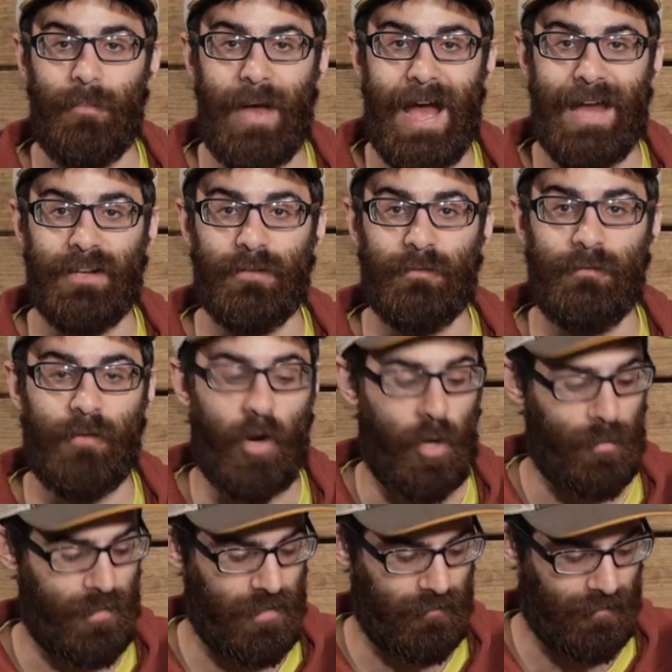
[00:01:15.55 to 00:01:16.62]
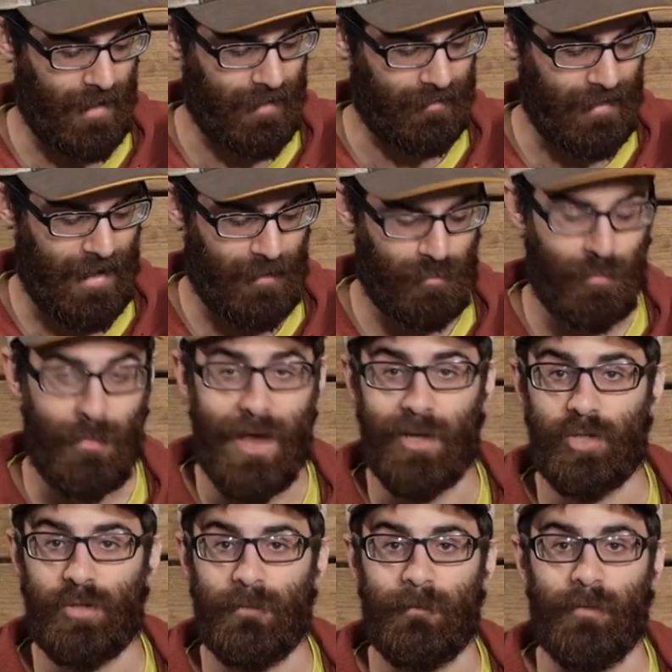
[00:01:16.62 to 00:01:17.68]
padded foam and you've got that
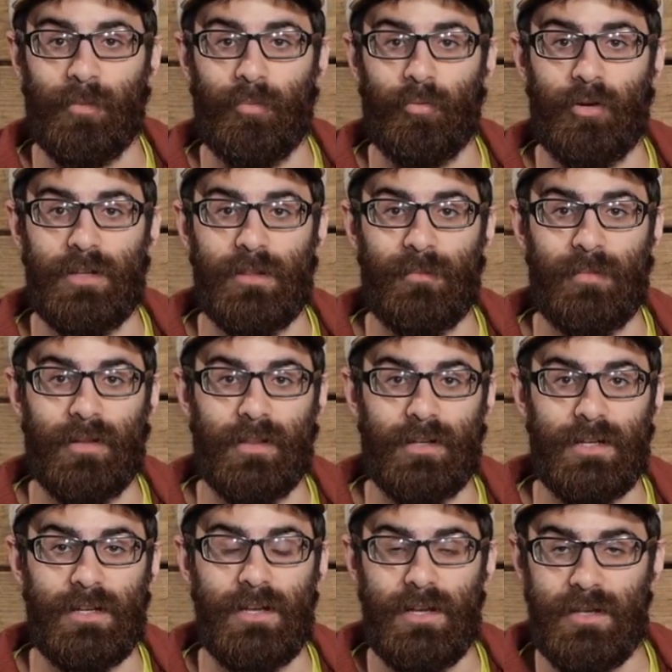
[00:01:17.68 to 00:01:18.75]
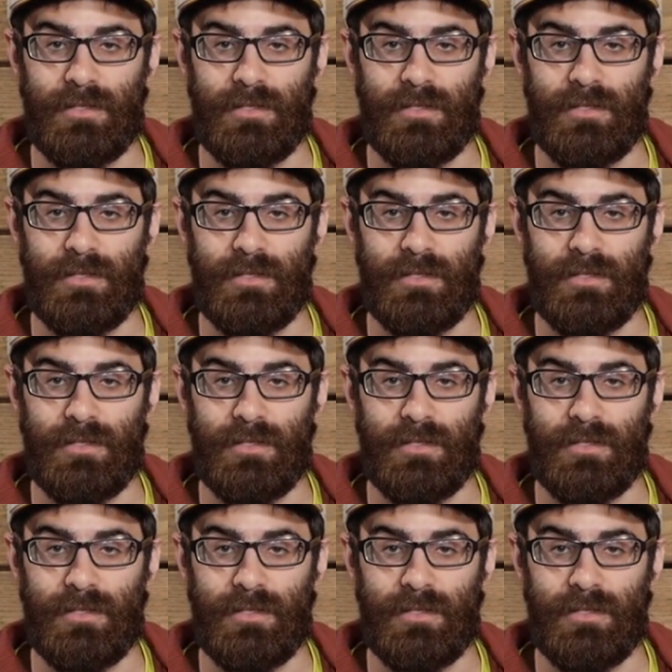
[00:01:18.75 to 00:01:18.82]
mesh for breathability.